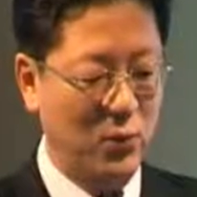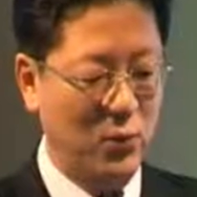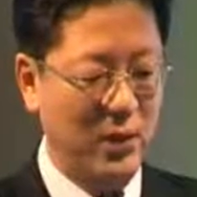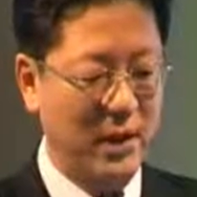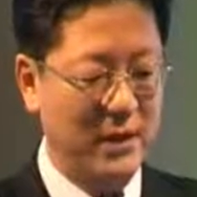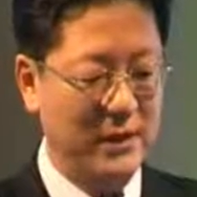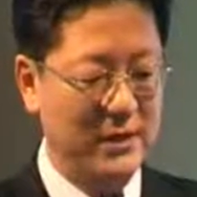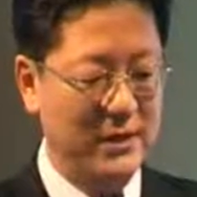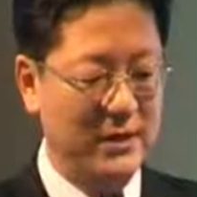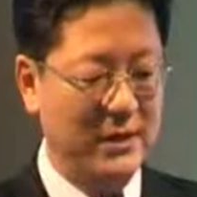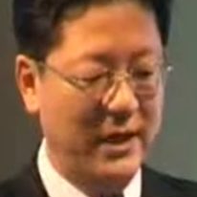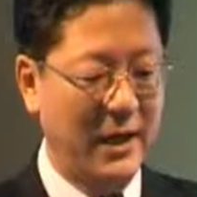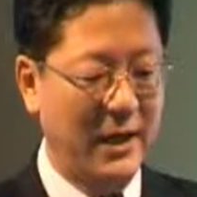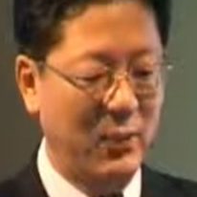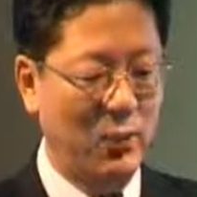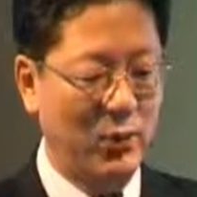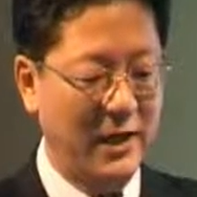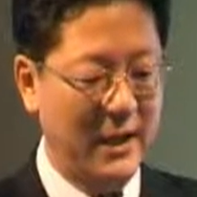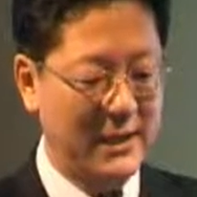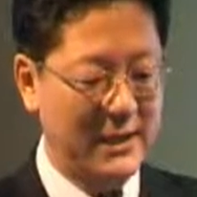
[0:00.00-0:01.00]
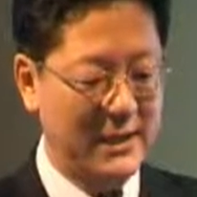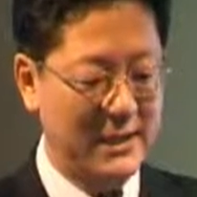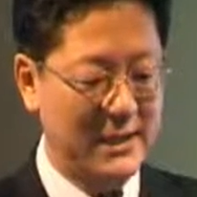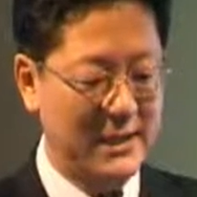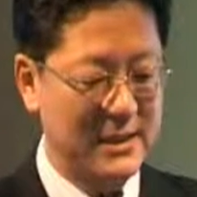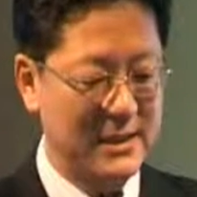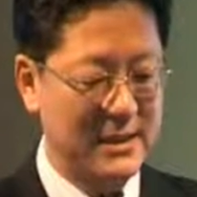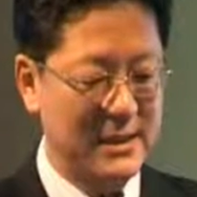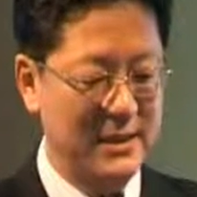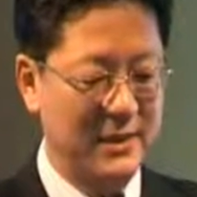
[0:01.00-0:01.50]
One is
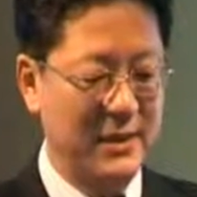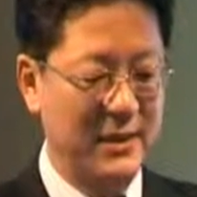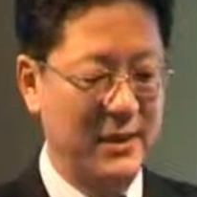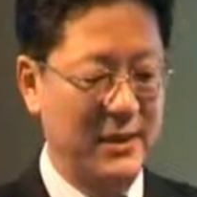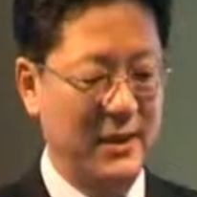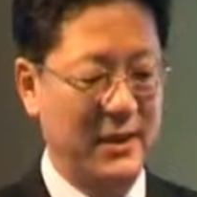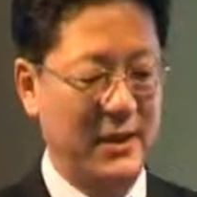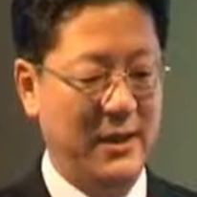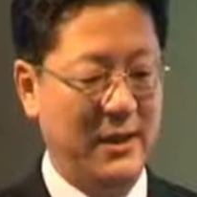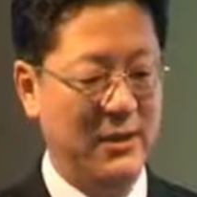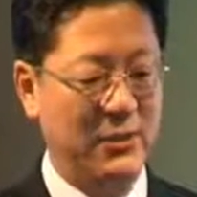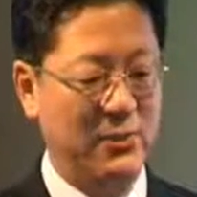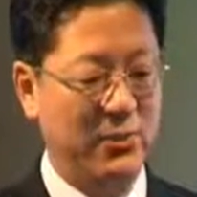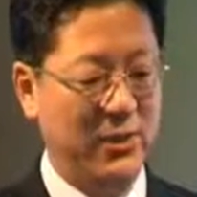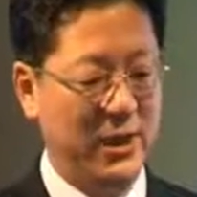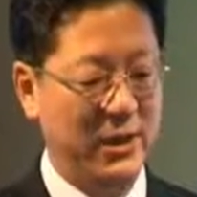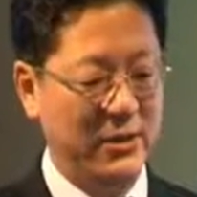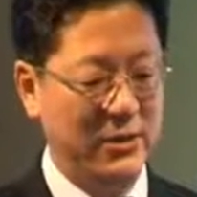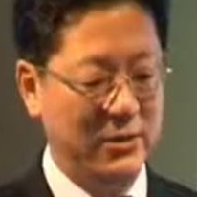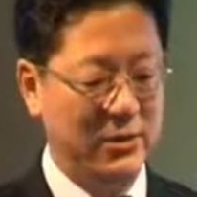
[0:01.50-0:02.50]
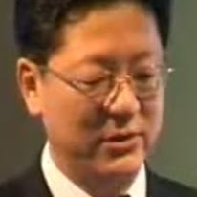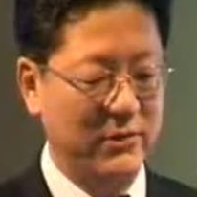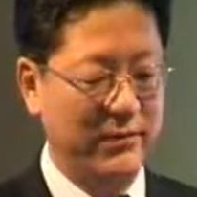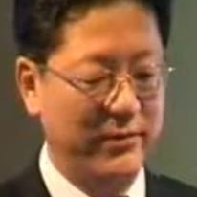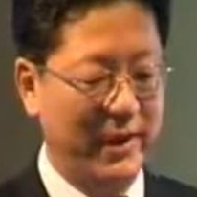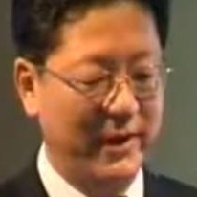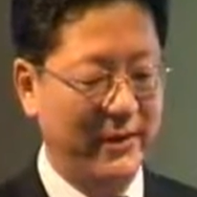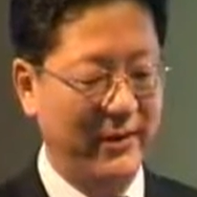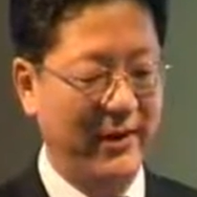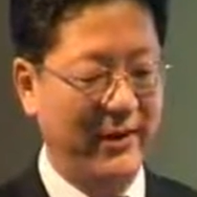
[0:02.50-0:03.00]
hemorrhages, as measured
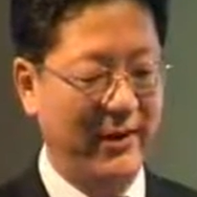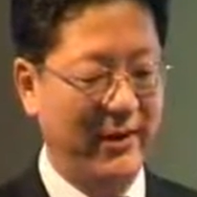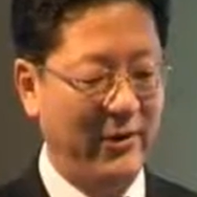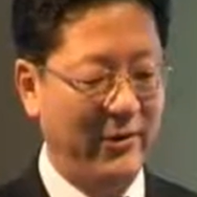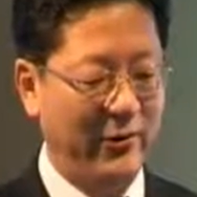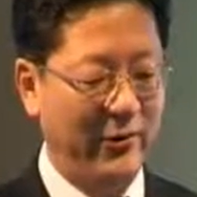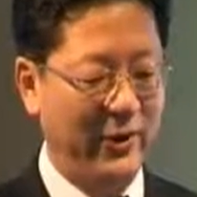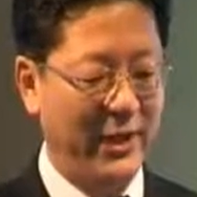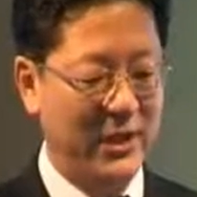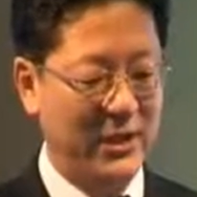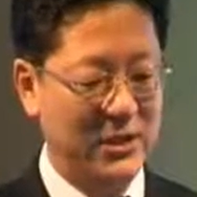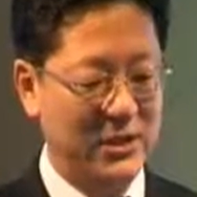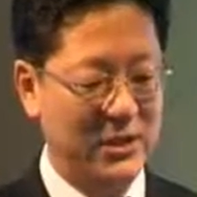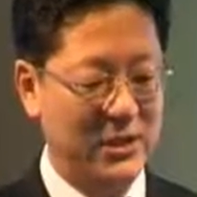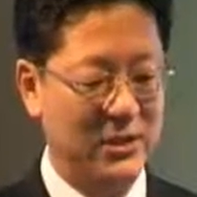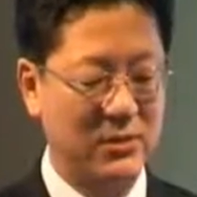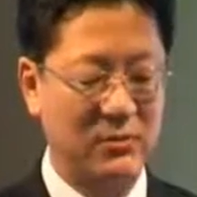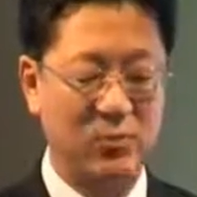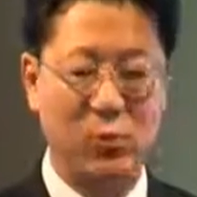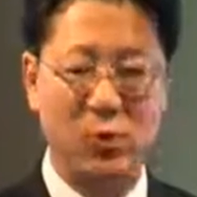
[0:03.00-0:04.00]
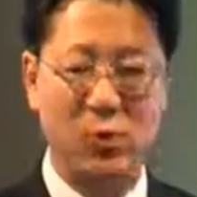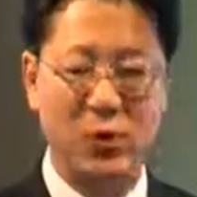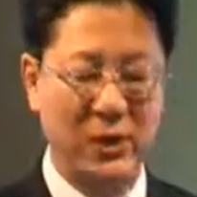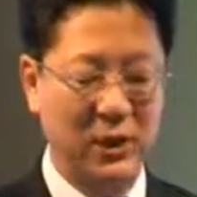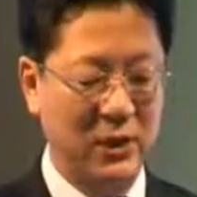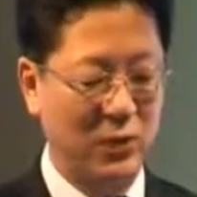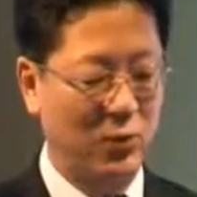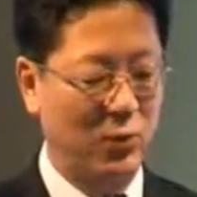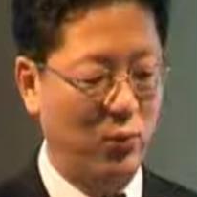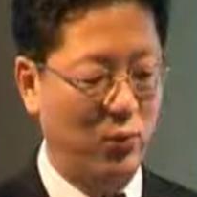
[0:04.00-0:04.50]
by LDH more
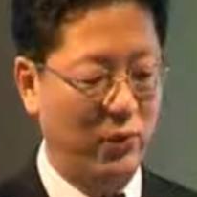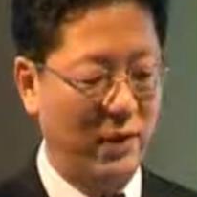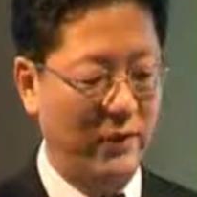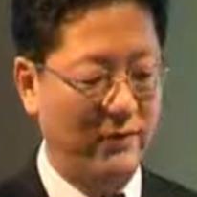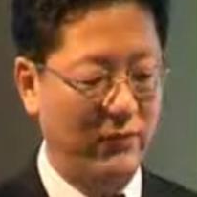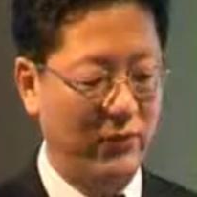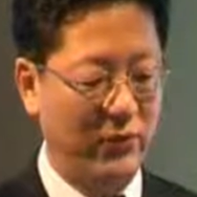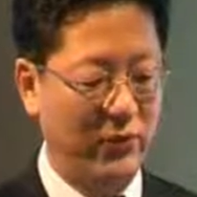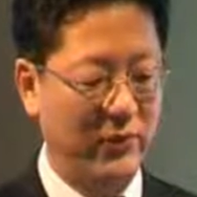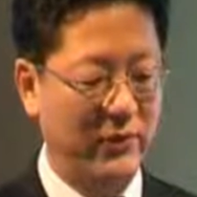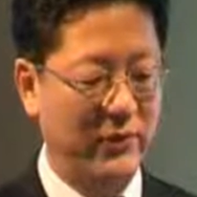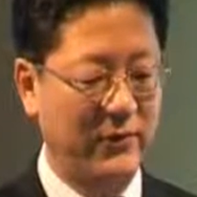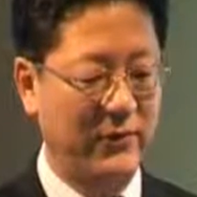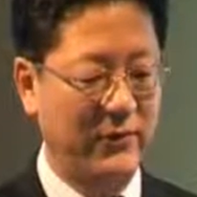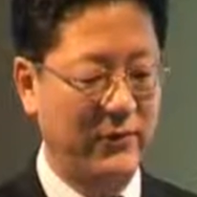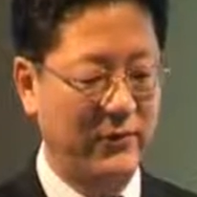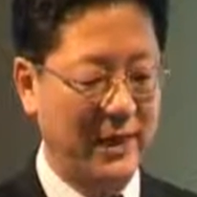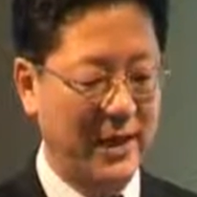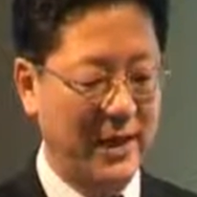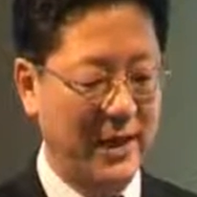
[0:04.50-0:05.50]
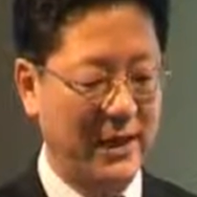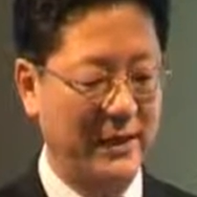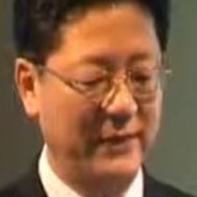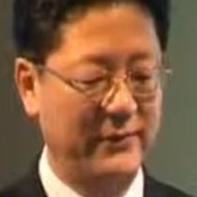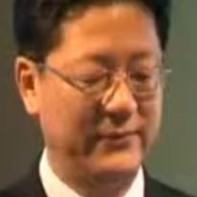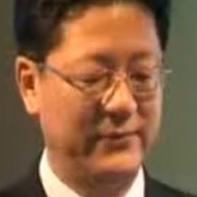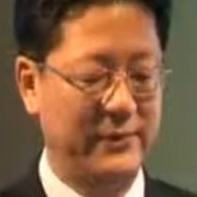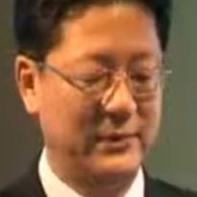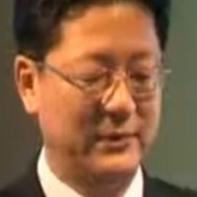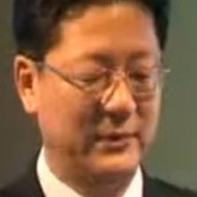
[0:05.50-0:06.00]
than
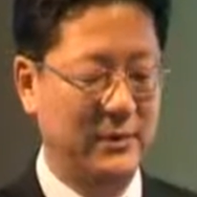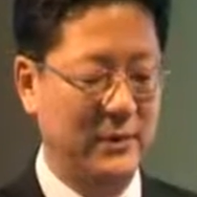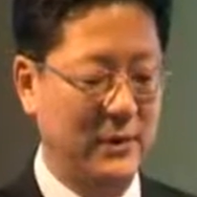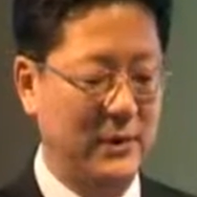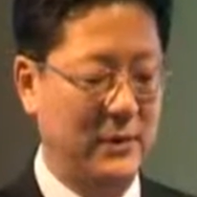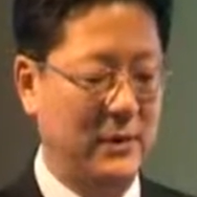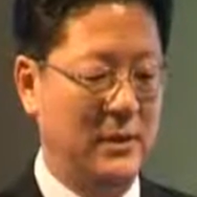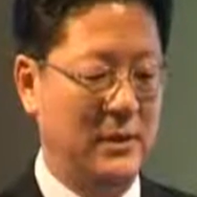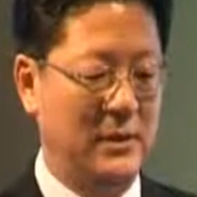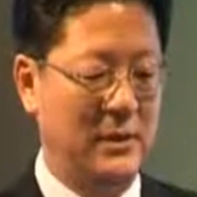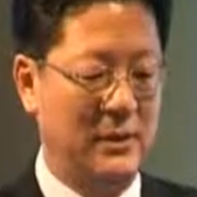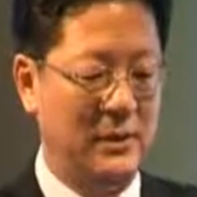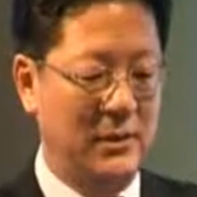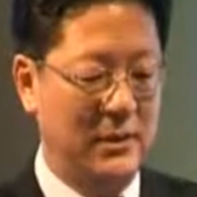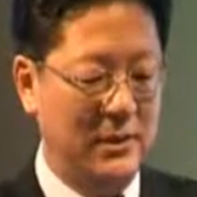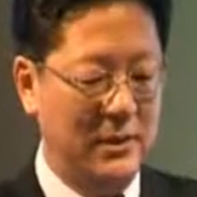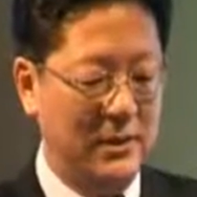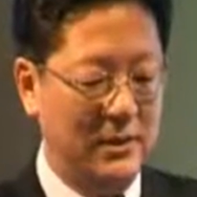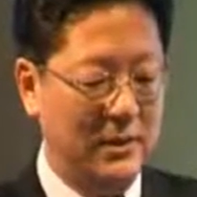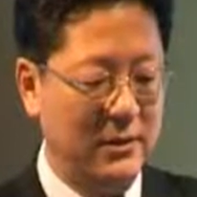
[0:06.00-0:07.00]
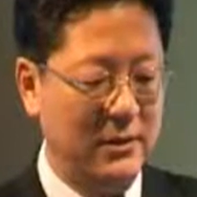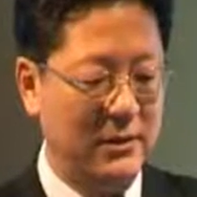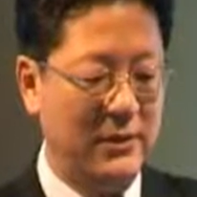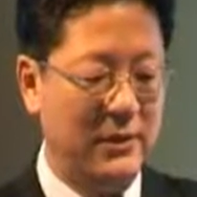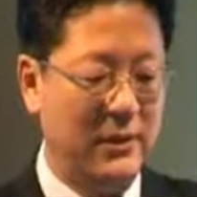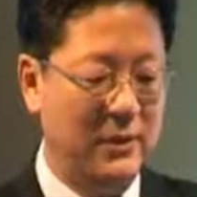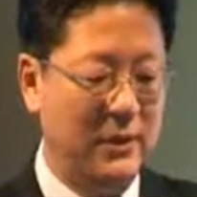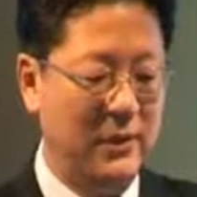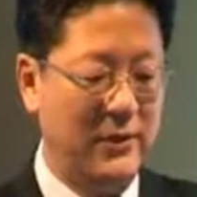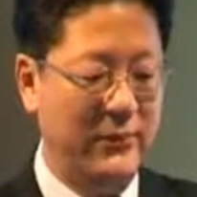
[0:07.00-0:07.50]
1.5,
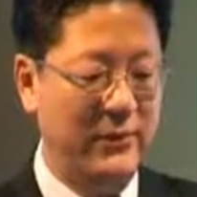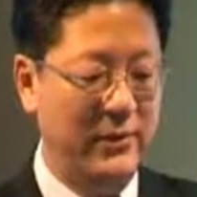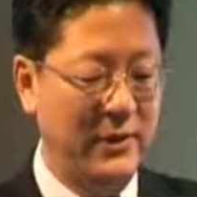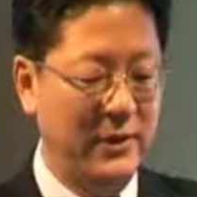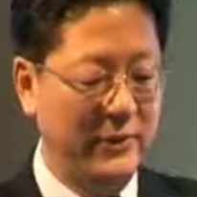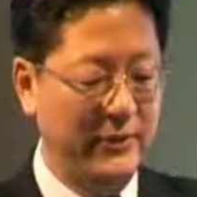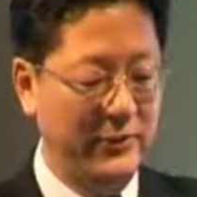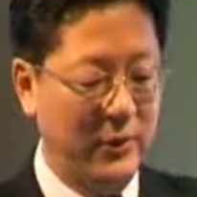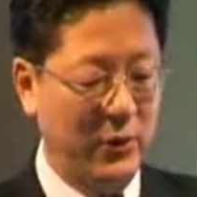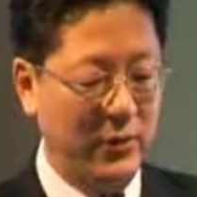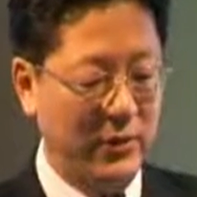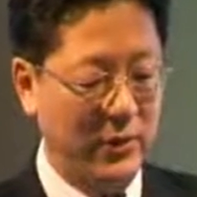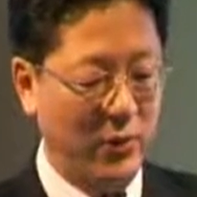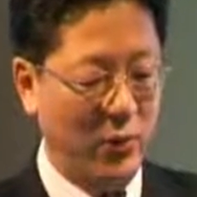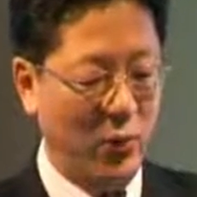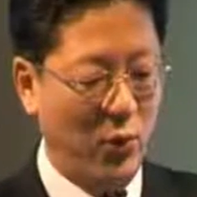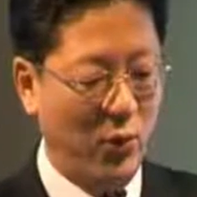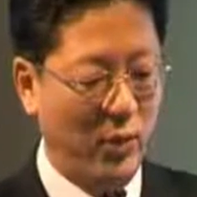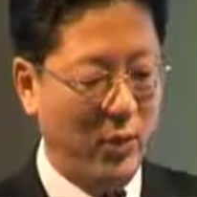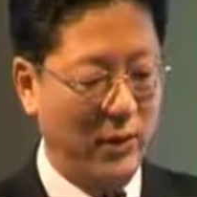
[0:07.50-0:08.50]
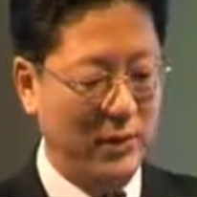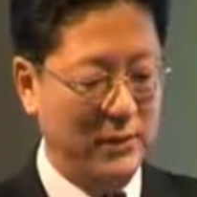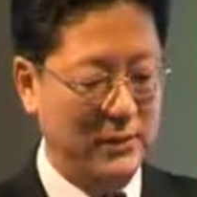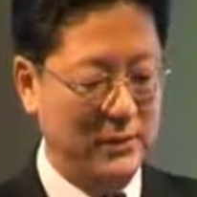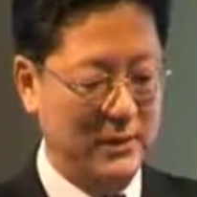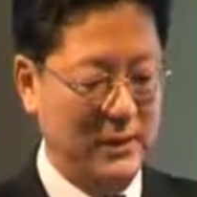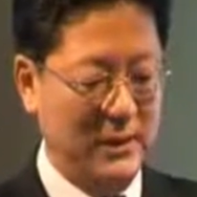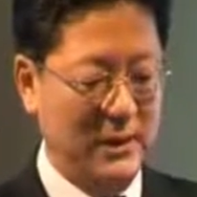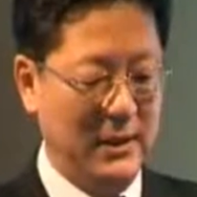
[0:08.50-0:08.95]
the upper limit over normal,